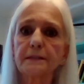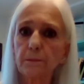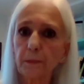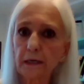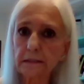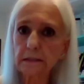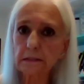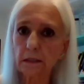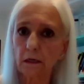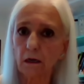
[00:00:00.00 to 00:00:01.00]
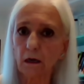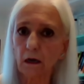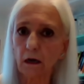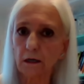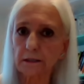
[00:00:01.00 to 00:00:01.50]
is the best
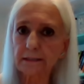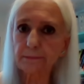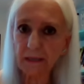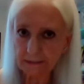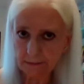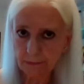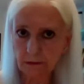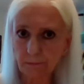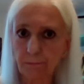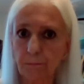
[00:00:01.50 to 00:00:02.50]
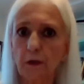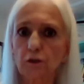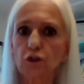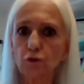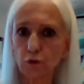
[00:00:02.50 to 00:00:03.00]
specimen
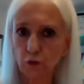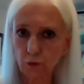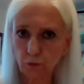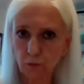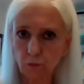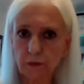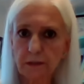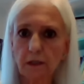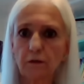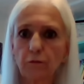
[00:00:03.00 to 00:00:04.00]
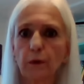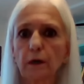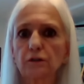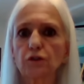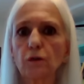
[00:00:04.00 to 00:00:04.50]
to use if
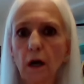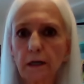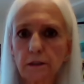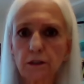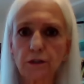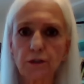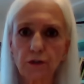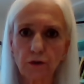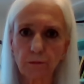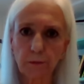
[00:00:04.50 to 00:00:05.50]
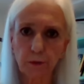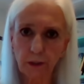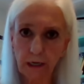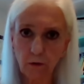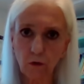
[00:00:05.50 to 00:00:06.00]
we're trying to determine
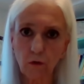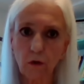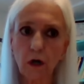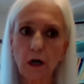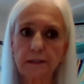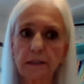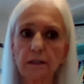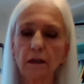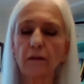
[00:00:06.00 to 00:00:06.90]
blood alcohol content?